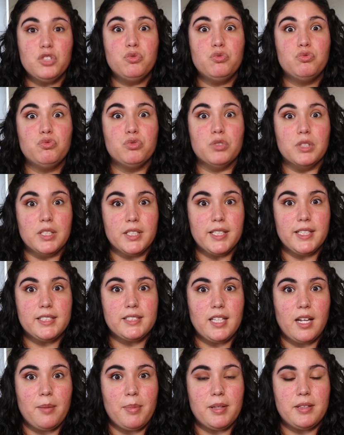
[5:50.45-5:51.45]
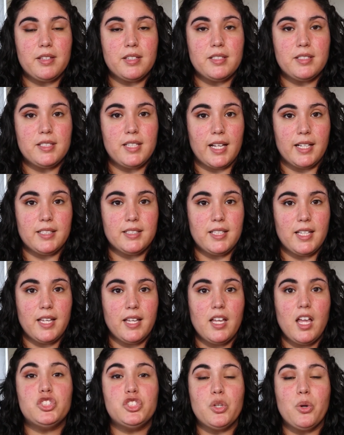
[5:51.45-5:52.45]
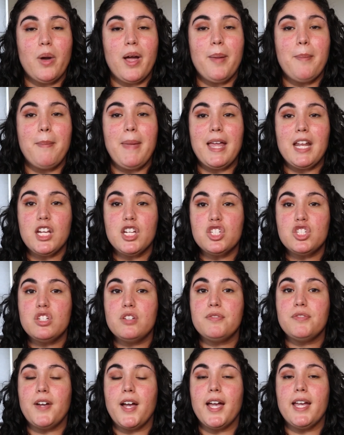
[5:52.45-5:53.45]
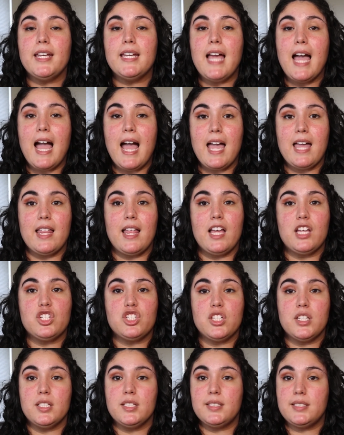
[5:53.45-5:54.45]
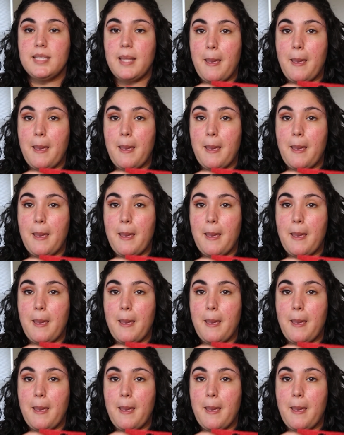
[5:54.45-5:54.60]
really excited about this next thing. So I managed to find eyelashes.